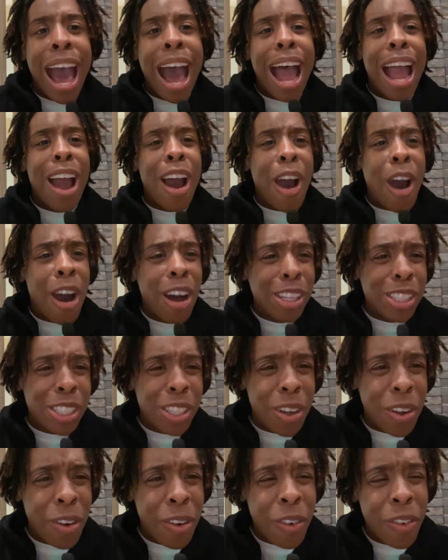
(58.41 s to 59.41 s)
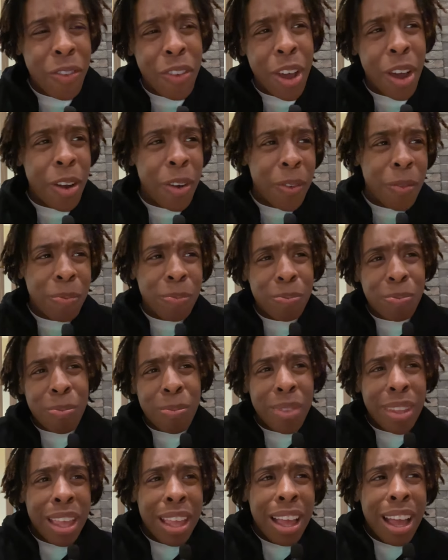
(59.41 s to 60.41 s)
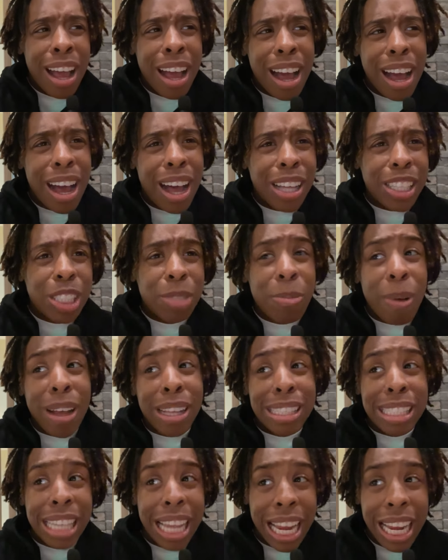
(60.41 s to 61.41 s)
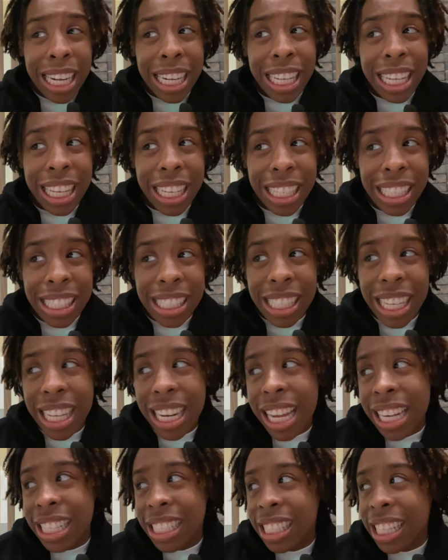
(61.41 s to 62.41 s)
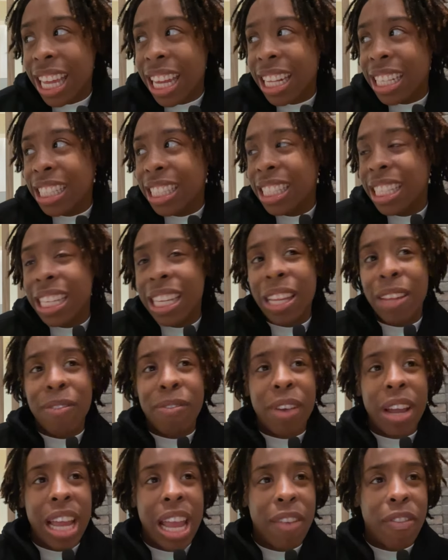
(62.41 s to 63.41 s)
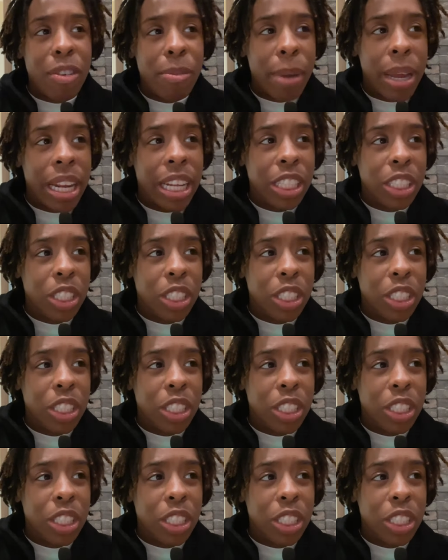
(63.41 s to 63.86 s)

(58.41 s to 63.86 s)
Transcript: I also felt spontaneous and I decided to invite everybody